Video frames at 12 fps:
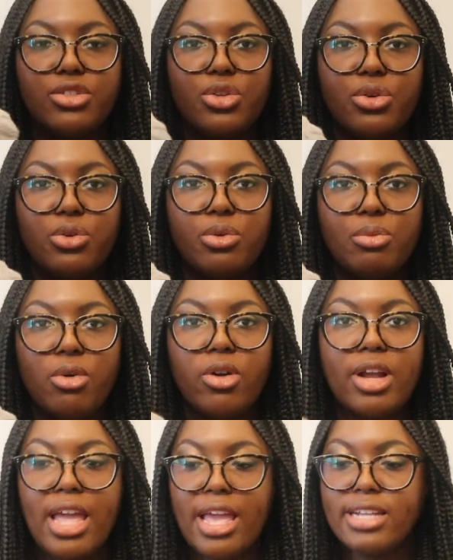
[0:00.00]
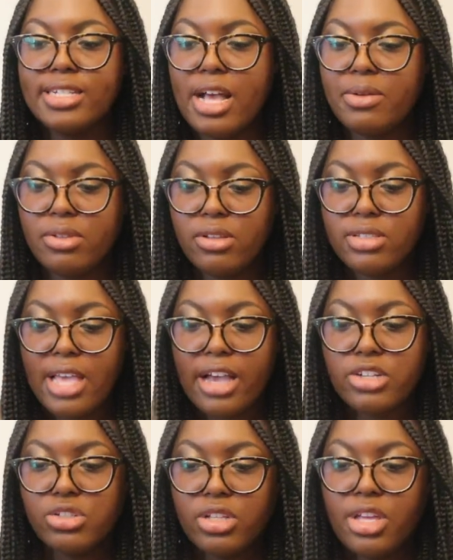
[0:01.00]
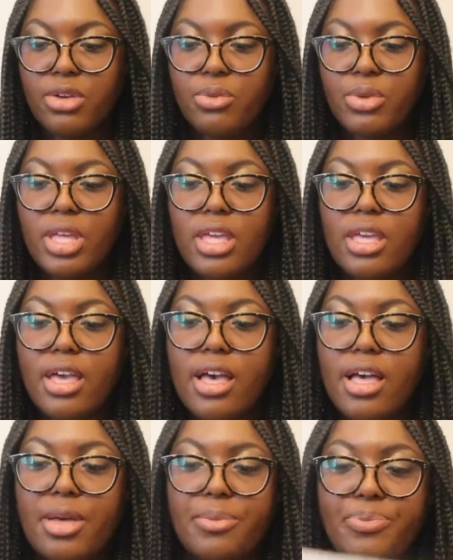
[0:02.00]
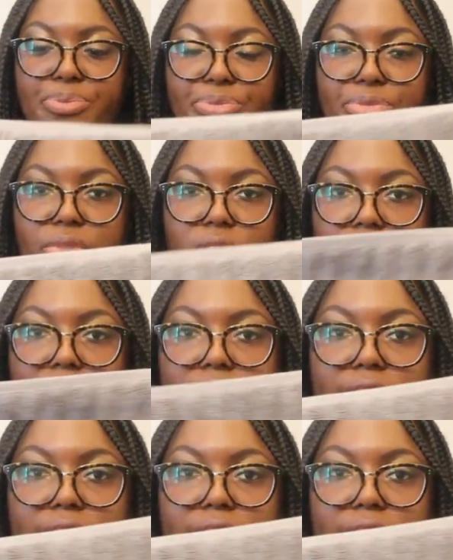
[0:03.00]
two more hand towels. Actually, we um, I